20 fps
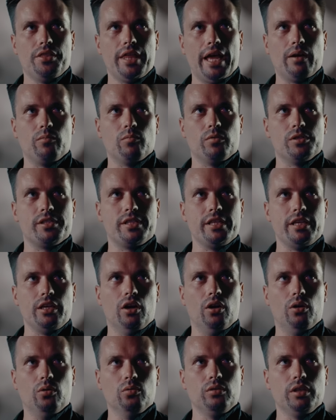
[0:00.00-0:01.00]
That was
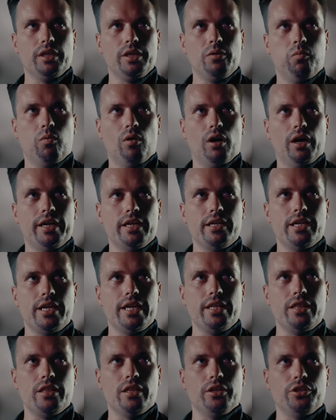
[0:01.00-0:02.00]
the only
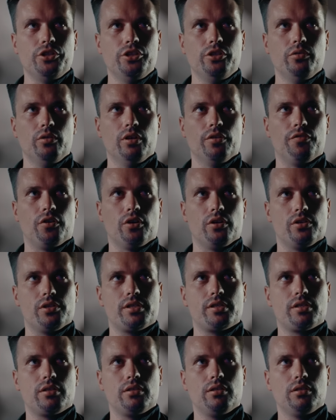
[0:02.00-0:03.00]
one in the
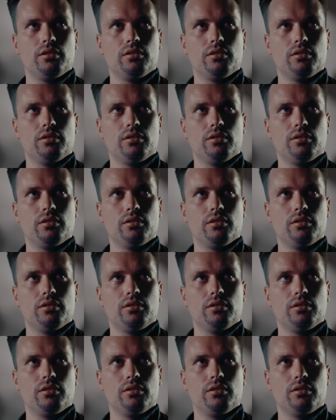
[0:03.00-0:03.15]
universe.